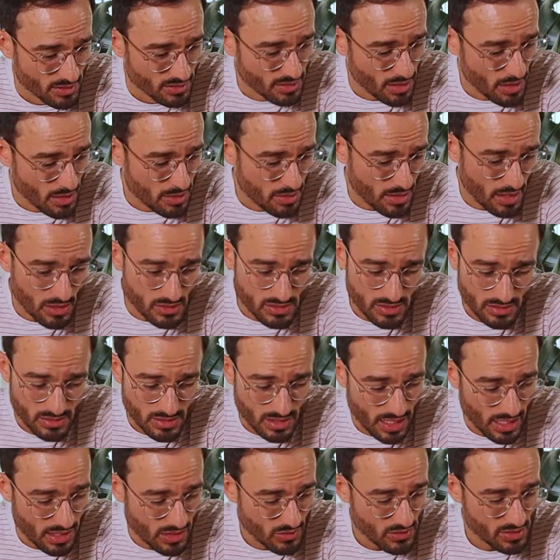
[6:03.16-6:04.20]
10,000
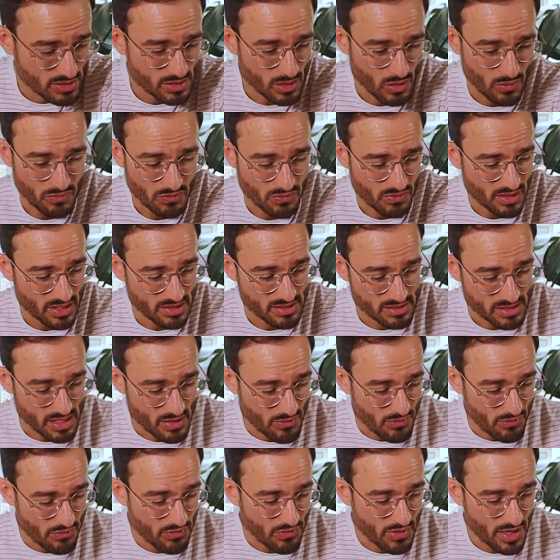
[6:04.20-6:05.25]
calories of, let's say,
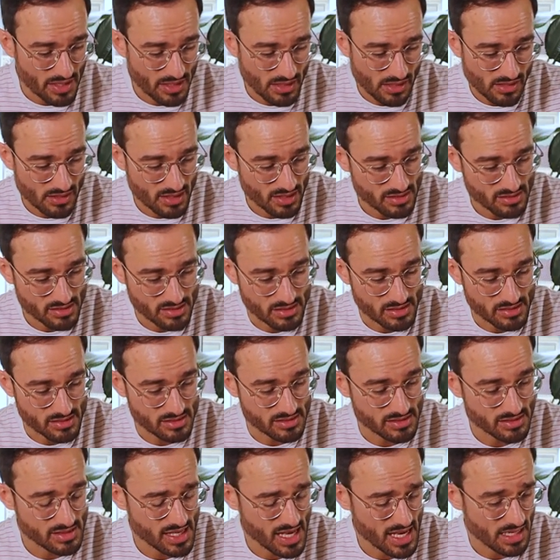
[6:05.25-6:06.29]
fennel? That's
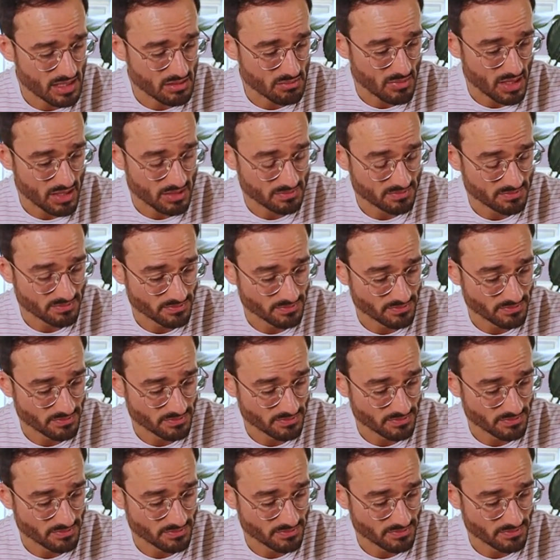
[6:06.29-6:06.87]
insane, man.